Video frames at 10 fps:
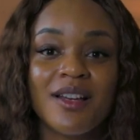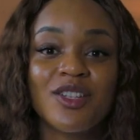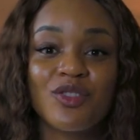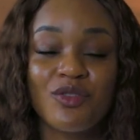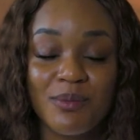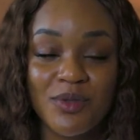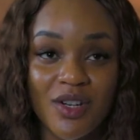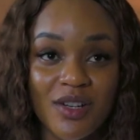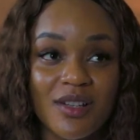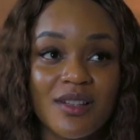
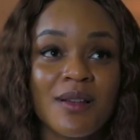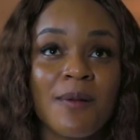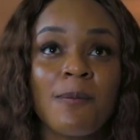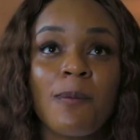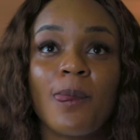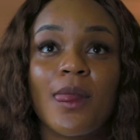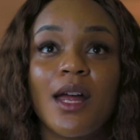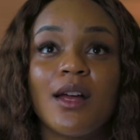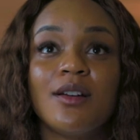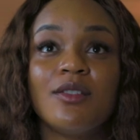Scriptures
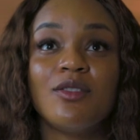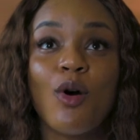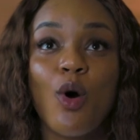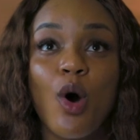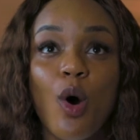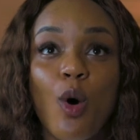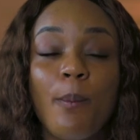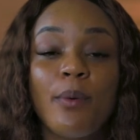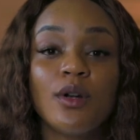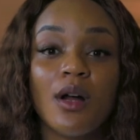
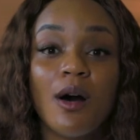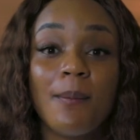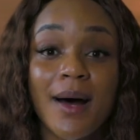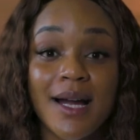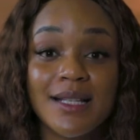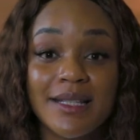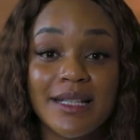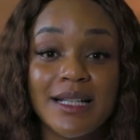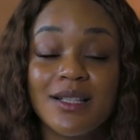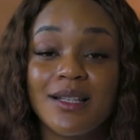open our minds
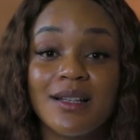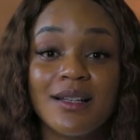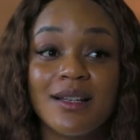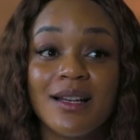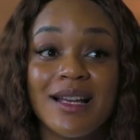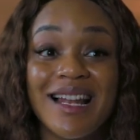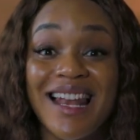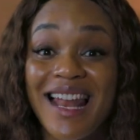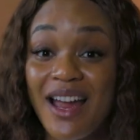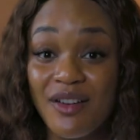into
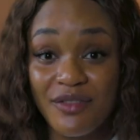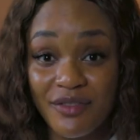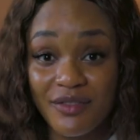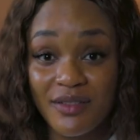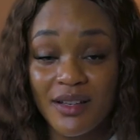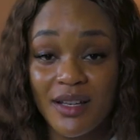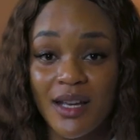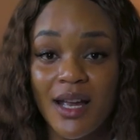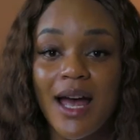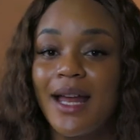life
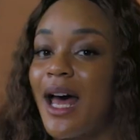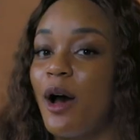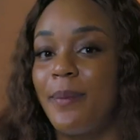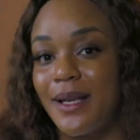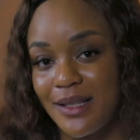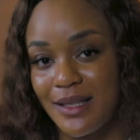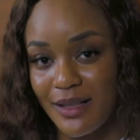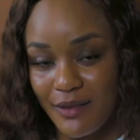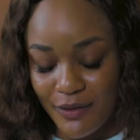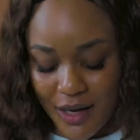and how best to
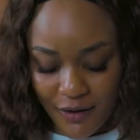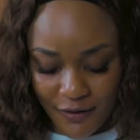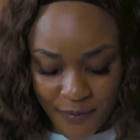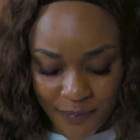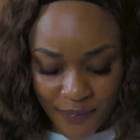live life.